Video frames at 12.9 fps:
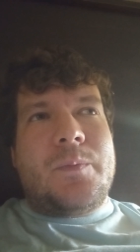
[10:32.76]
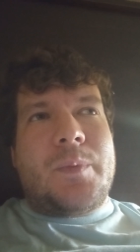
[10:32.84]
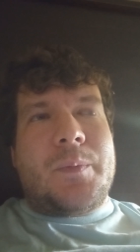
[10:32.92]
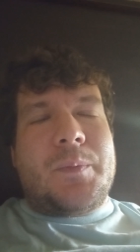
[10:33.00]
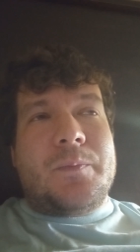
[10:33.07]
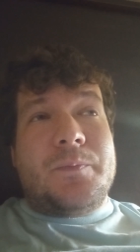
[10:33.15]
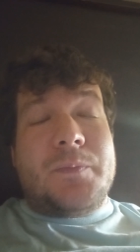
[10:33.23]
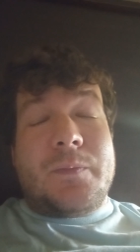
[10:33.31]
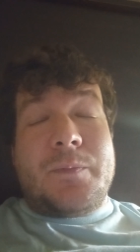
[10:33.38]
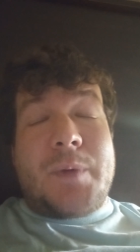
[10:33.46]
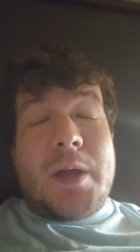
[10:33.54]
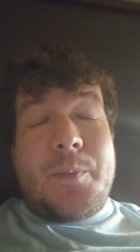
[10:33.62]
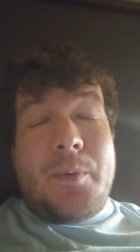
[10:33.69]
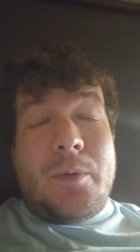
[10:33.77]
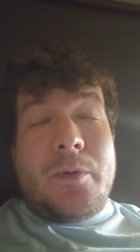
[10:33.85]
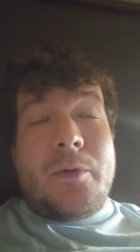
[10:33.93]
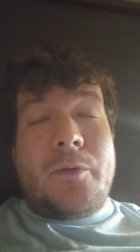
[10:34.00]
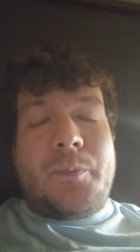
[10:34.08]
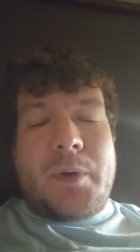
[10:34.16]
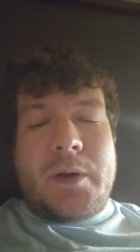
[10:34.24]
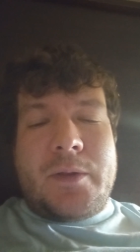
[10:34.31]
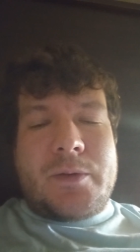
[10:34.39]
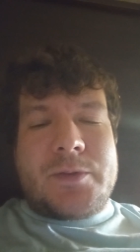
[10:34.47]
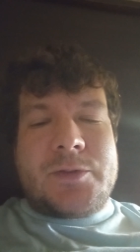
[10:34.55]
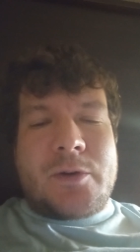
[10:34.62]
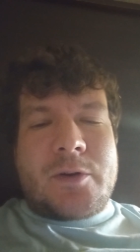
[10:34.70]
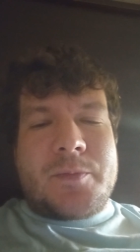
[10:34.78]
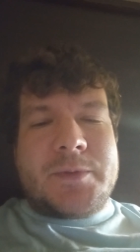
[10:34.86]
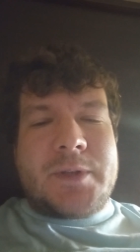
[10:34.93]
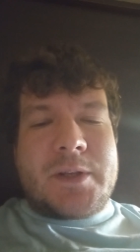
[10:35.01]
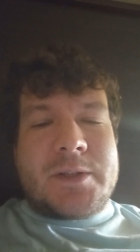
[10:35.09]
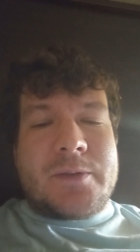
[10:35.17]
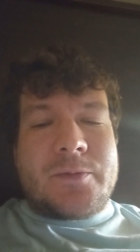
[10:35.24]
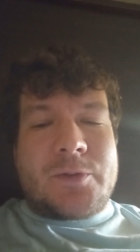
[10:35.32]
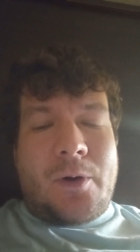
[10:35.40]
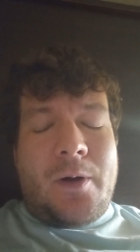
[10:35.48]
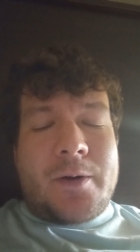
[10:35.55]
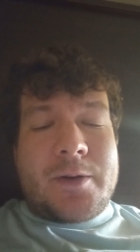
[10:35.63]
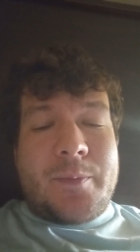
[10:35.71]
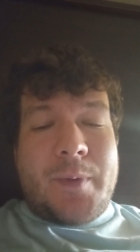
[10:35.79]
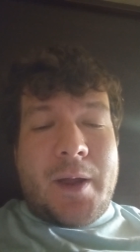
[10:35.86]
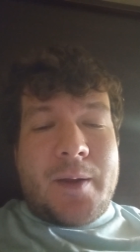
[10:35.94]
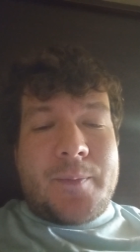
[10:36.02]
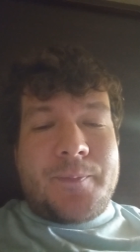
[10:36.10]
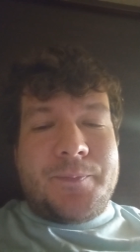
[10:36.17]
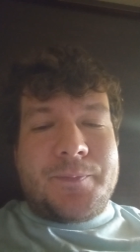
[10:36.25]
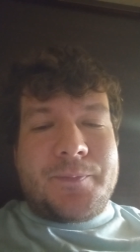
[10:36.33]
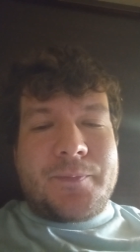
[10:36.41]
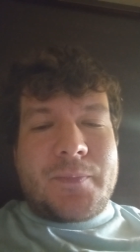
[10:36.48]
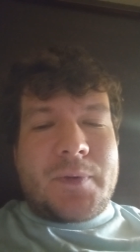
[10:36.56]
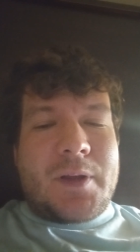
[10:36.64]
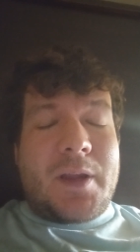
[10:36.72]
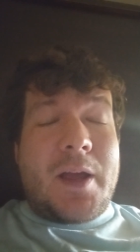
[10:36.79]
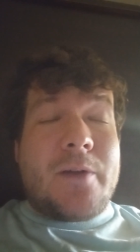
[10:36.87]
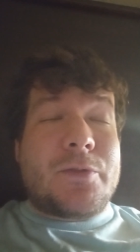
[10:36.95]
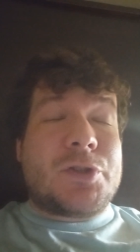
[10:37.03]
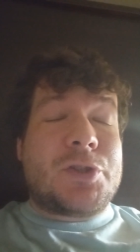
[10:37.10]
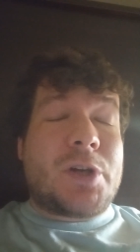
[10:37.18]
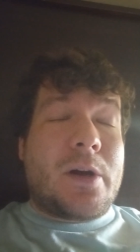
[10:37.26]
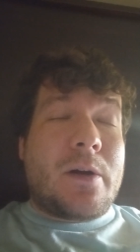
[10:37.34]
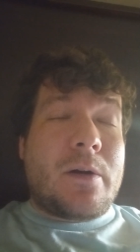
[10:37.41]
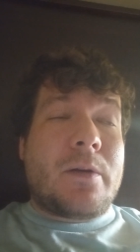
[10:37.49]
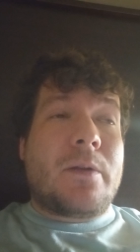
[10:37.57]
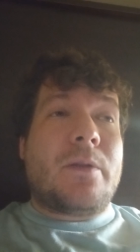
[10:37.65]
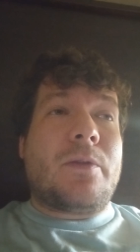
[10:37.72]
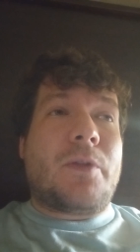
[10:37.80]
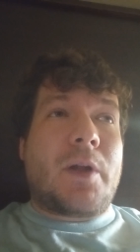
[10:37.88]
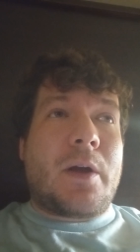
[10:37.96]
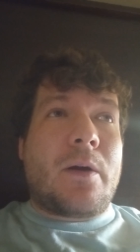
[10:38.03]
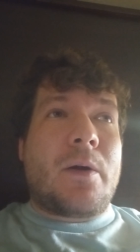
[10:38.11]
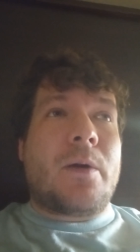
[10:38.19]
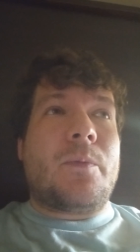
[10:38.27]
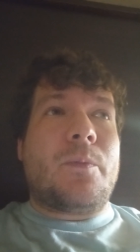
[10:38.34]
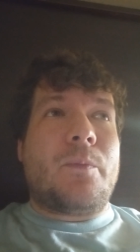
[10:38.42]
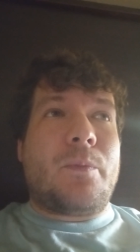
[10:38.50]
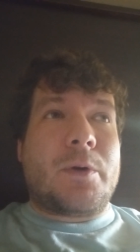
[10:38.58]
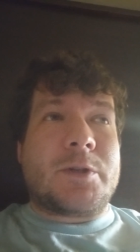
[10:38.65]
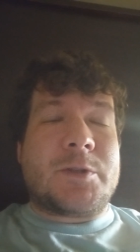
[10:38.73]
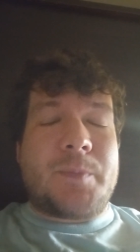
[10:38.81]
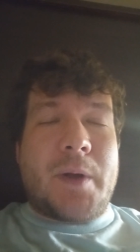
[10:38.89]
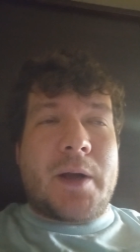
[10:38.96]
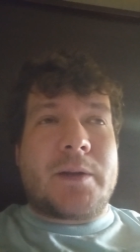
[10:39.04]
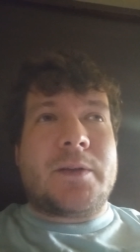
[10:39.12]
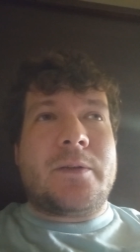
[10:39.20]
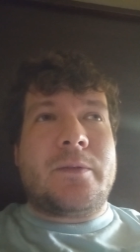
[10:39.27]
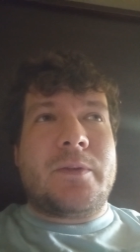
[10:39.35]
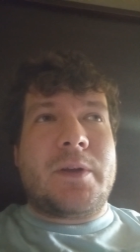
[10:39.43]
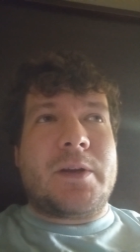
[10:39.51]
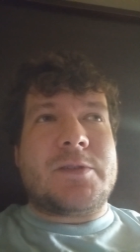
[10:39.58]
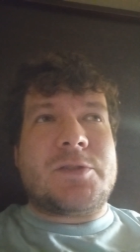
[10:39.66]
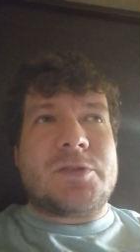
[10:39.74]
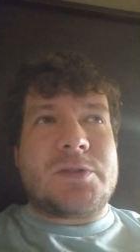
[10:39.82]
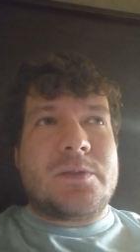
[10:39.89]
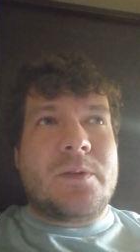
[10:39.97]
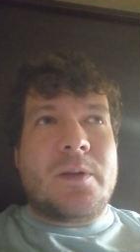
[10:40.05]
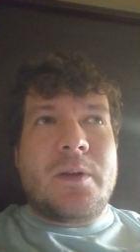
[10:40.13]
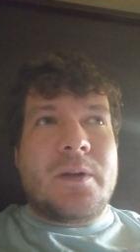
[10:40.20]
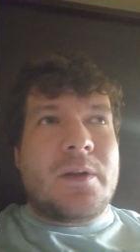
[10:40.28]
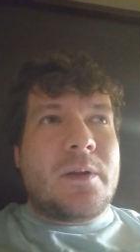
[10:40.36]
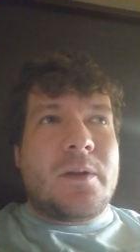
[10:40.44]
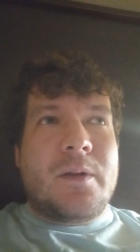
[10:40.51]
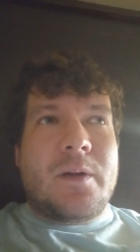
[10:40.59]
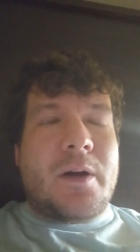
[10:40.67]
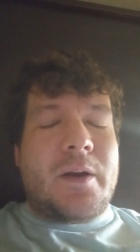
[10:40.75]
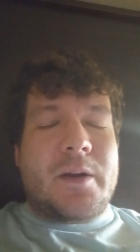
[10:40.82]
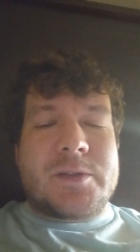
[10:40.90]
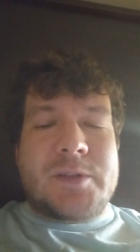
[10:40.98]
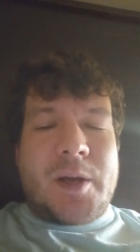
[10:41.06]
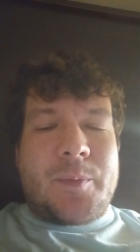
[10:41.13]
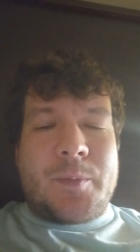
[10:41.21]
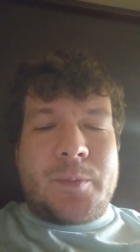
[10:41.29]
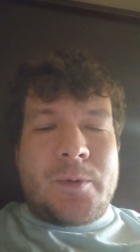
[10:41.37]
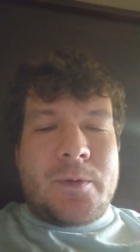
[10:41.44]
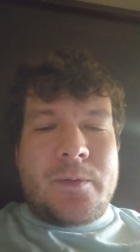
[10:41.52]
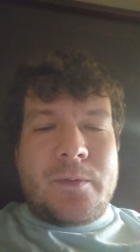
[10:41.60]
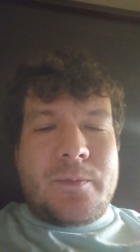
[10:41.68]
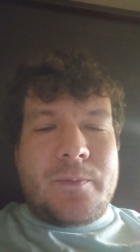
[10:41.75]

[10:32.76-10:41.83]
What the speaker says: but people who have been in those circumstances have talked to me, and they have shared their perspective, and it's just unacceptable.